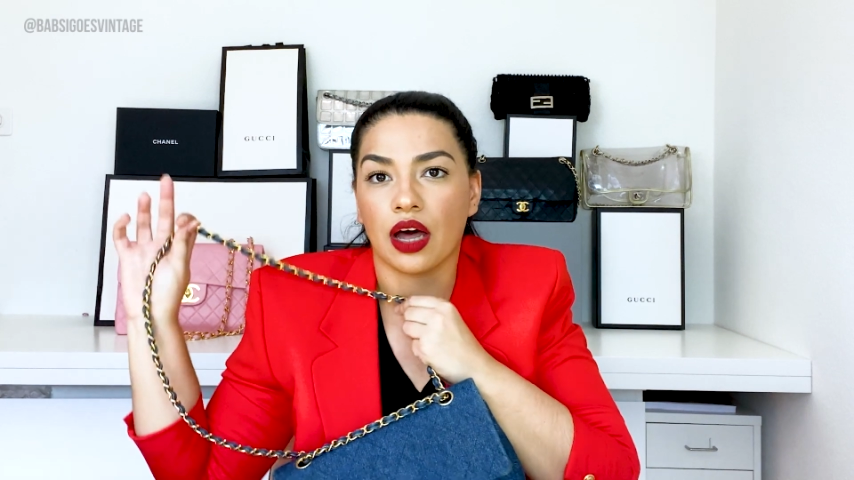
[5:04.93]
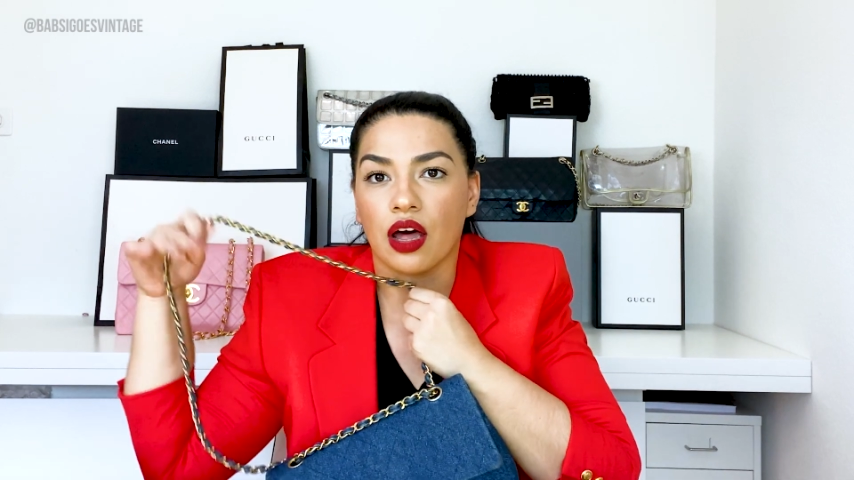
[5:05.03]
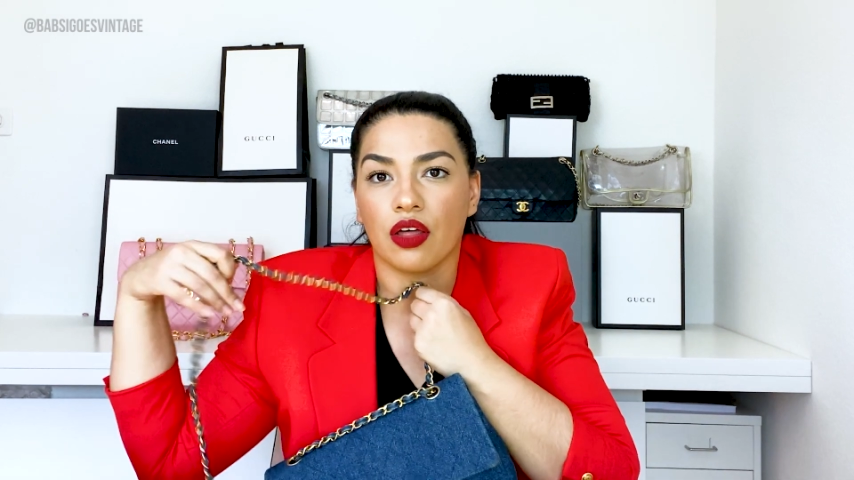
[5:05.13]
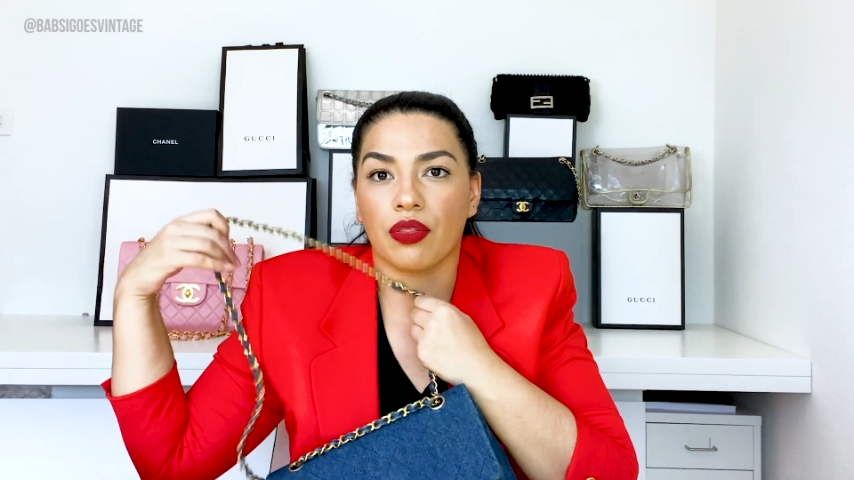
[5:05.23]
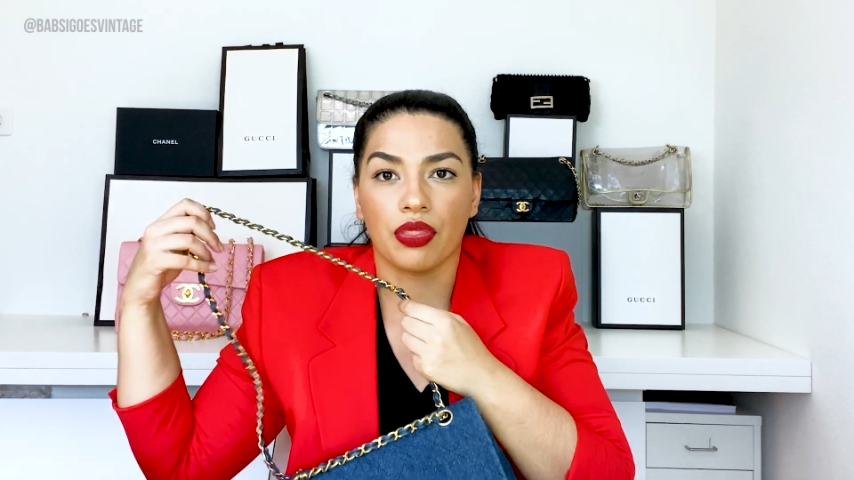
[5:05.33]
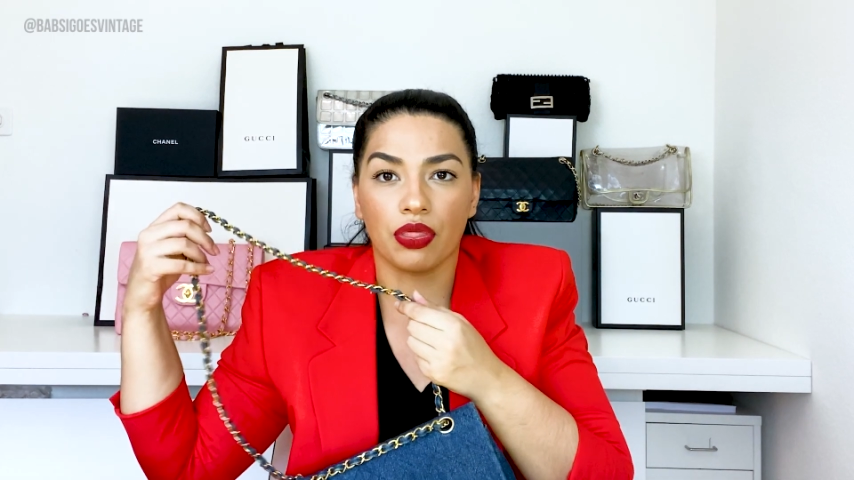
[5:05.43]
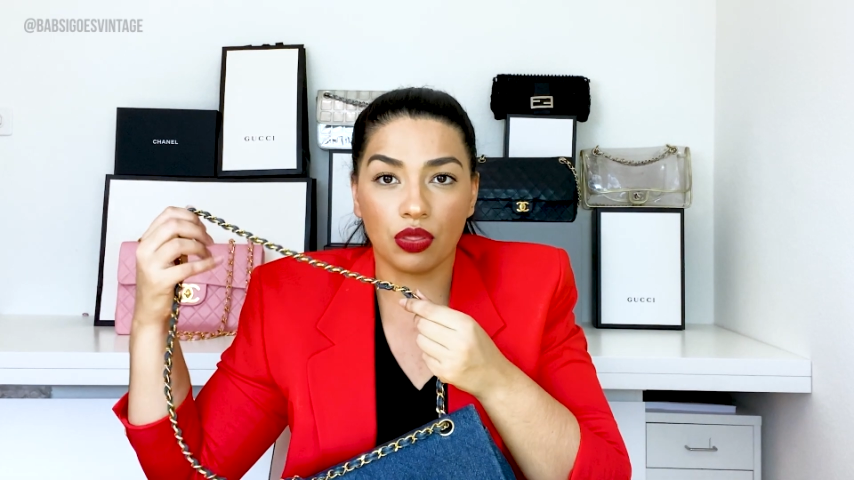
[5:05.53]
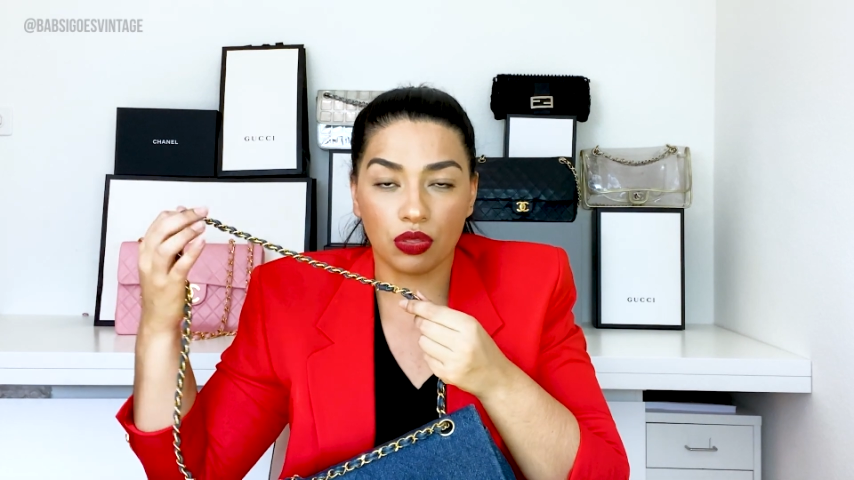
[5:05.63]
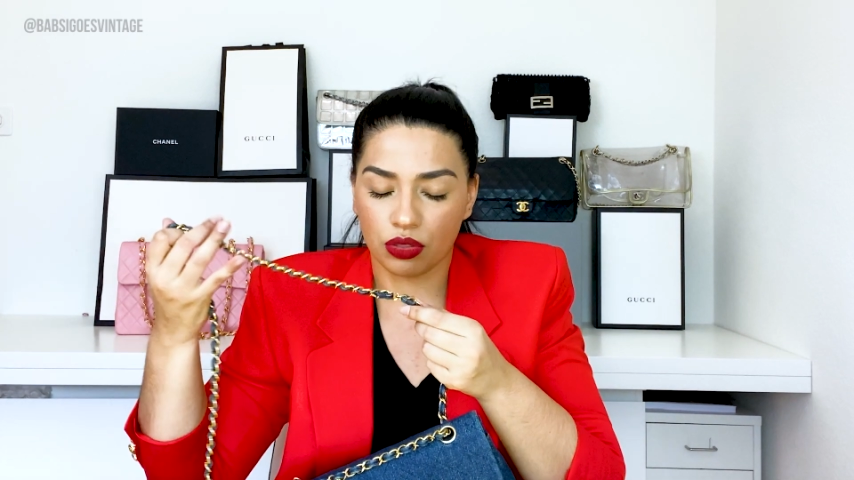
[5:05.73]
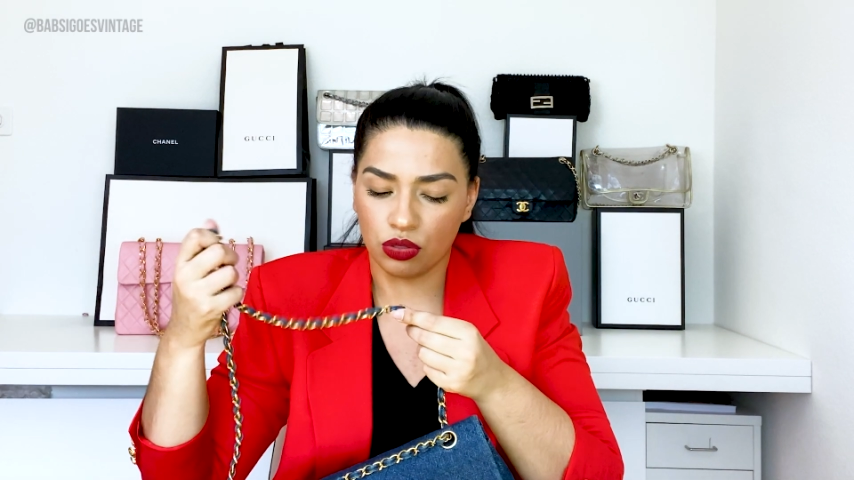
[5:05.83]
an
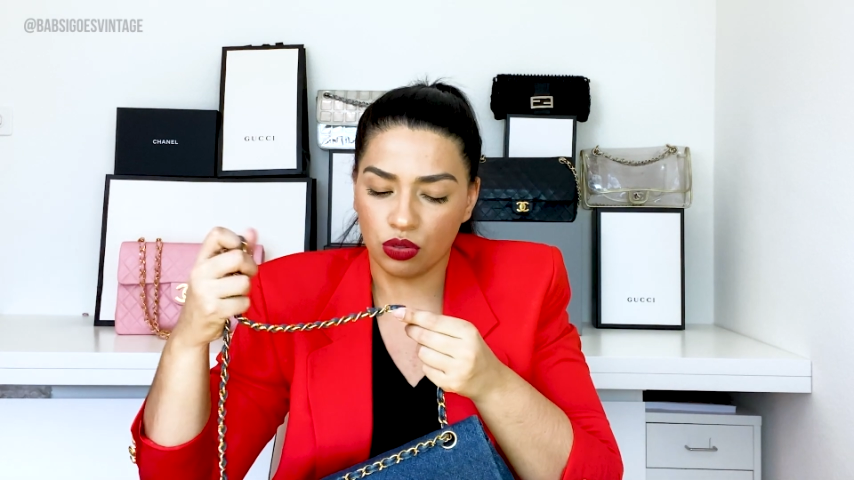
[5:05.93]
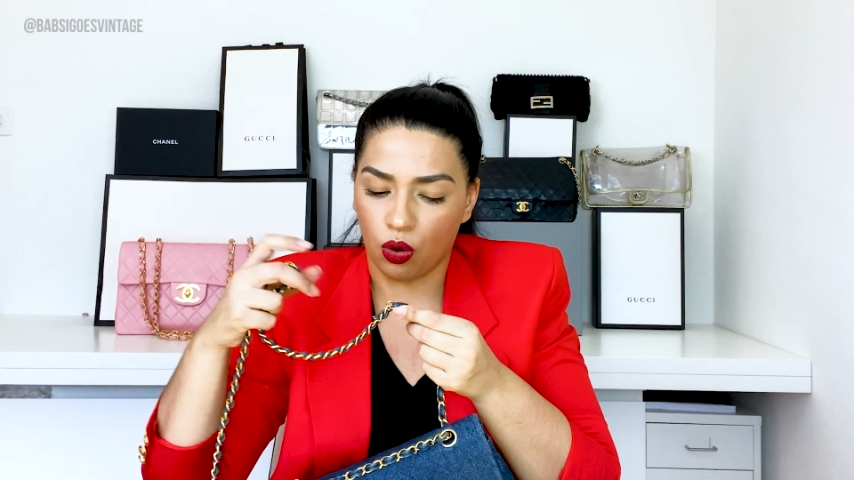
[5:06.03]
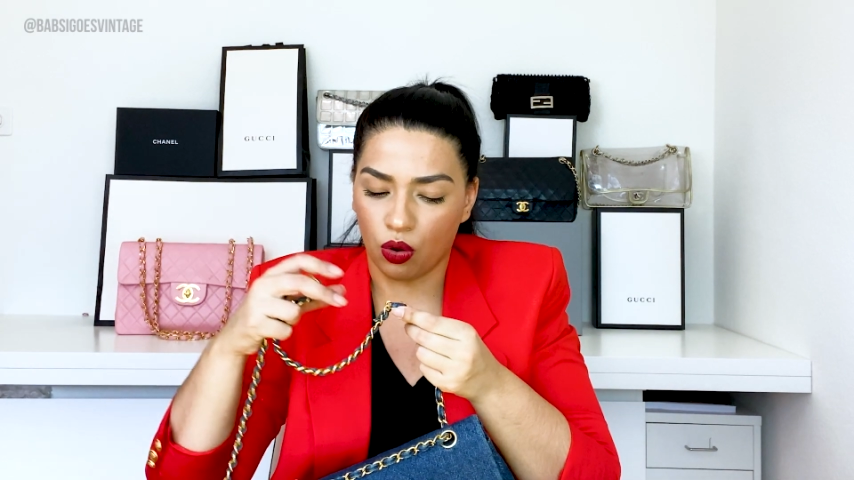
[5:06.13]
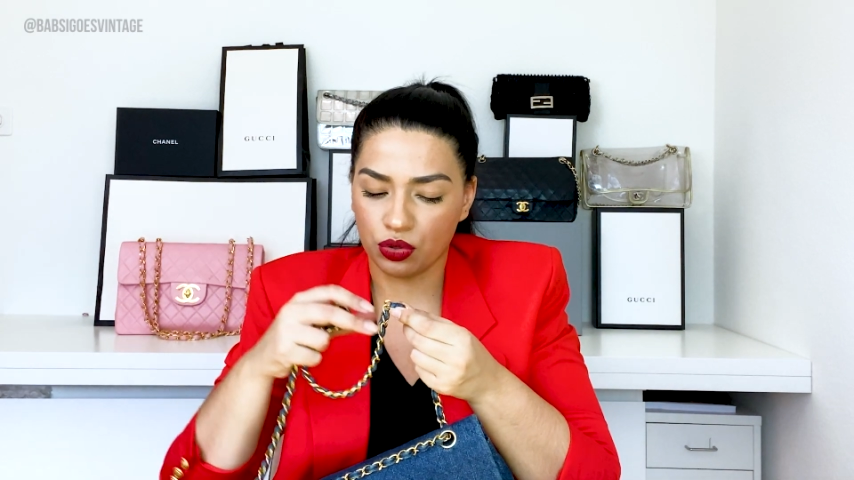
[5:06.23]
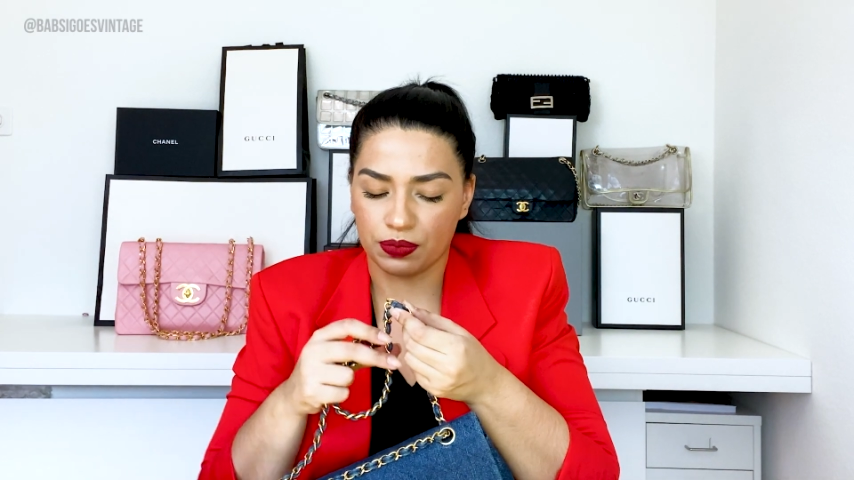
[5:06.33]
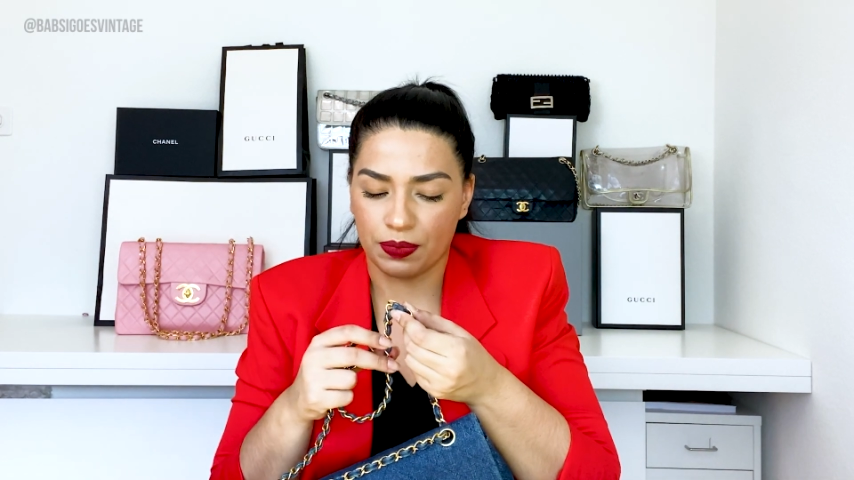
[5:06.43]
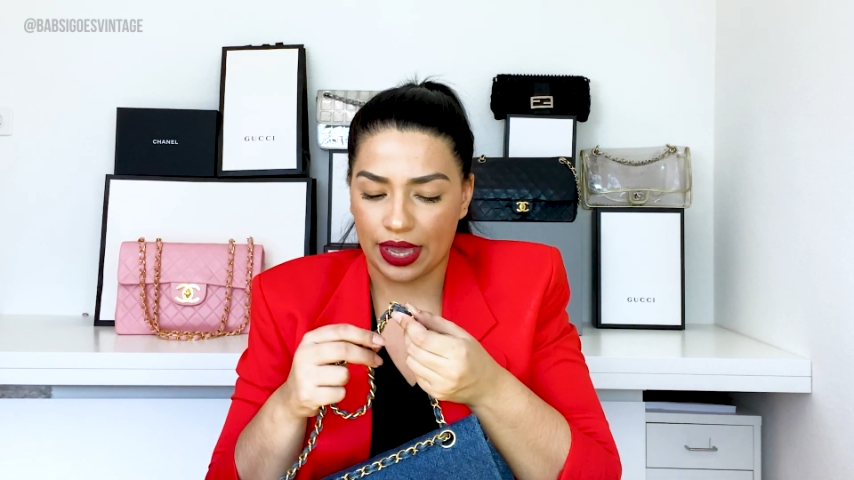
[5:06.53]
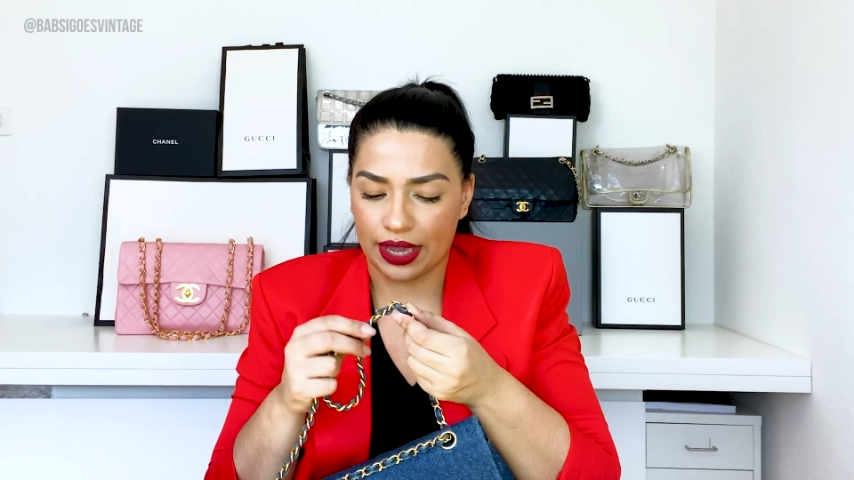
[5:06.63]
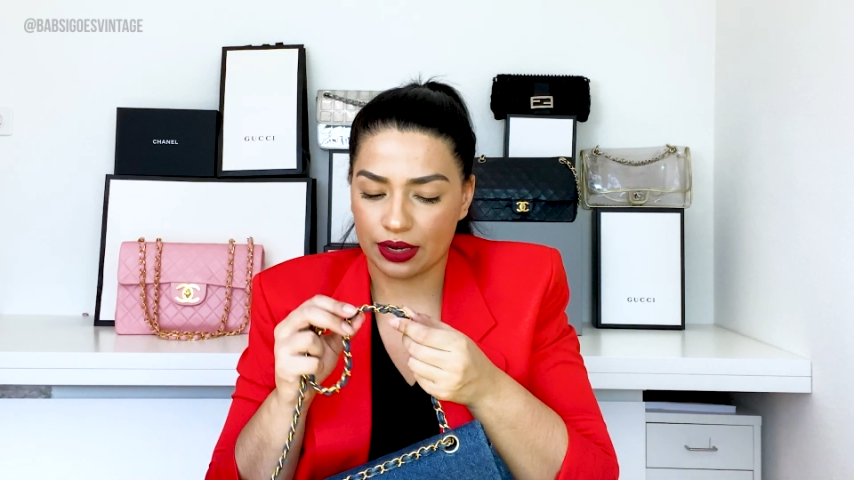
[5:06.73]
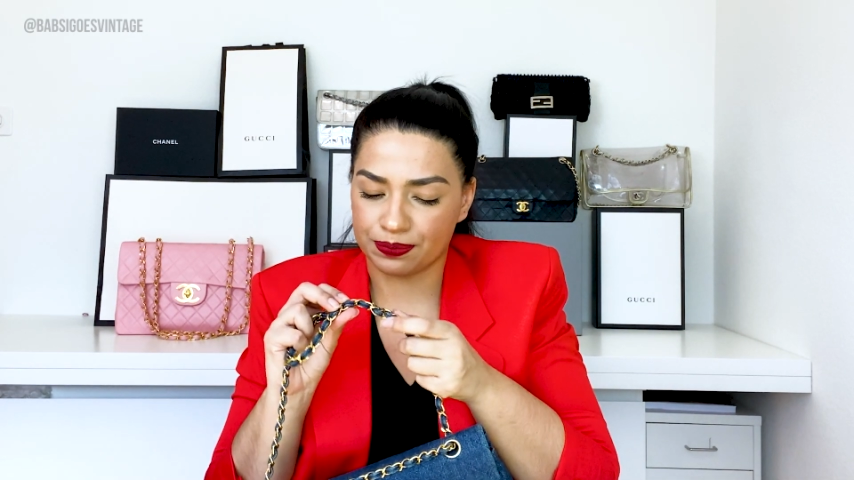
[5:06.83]
old
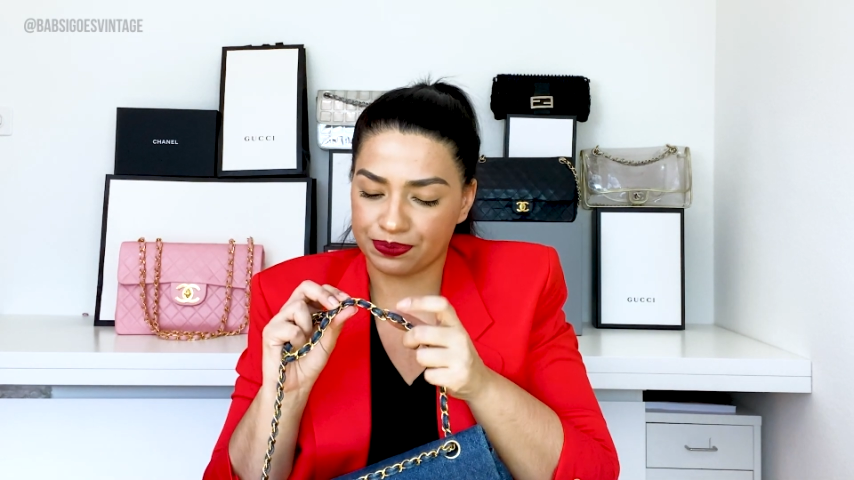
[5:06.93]
bag